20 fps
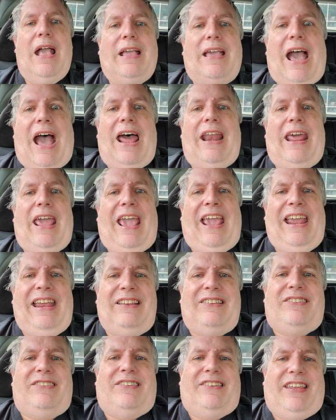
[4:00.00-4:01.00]
got
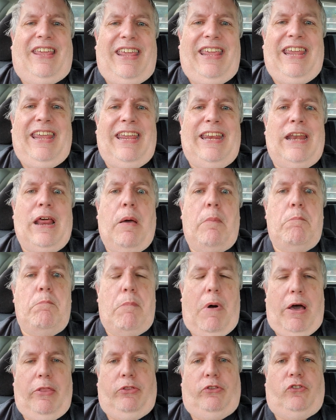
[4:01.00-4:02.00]
18
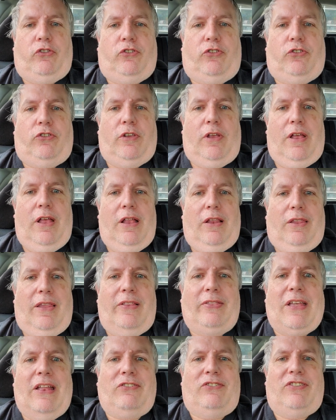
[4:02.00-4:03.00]
months.
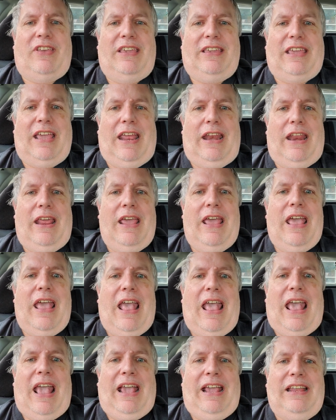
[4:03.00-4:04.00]
Let that sink in.
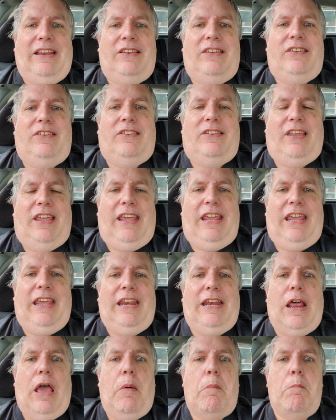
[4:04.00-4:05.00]

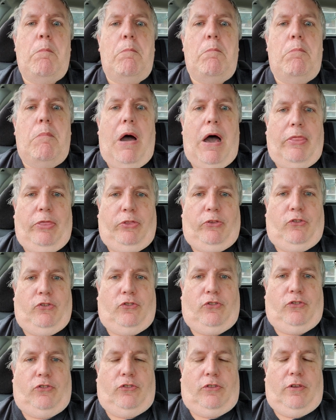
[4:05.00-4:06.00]
18
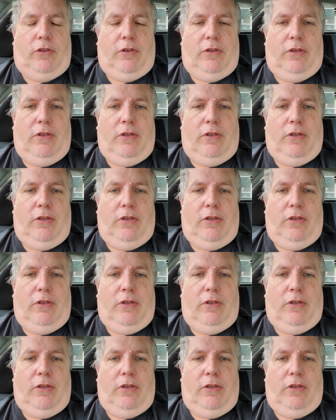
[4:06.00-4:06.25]
months.